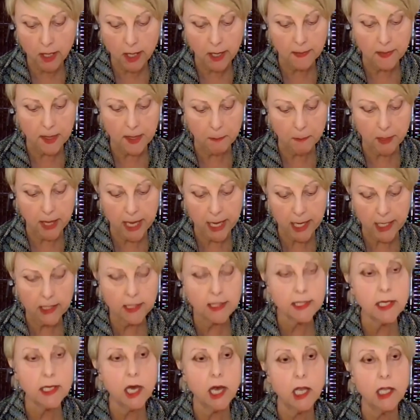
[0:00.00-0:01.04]
that pays
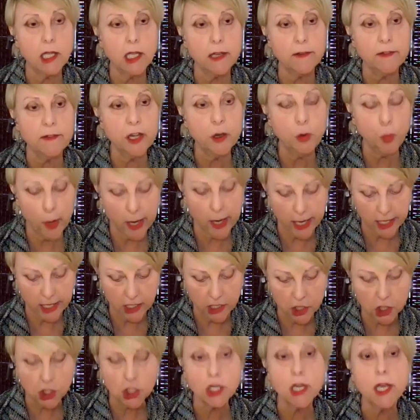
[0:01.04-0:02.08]
a living
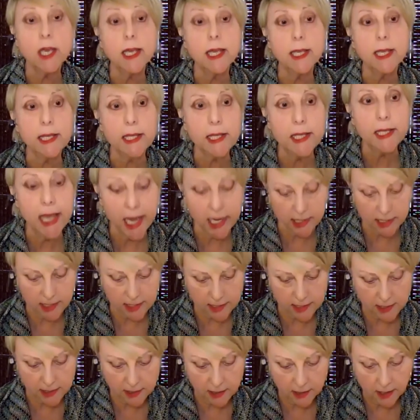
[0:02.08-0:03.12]
wage?
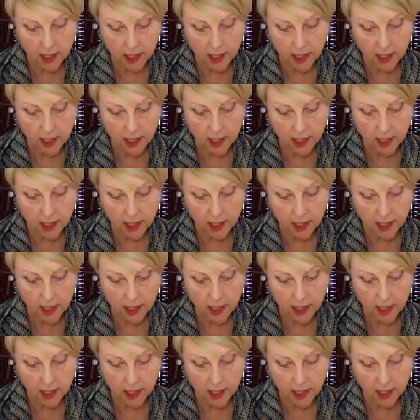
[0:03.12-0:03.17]
Yes.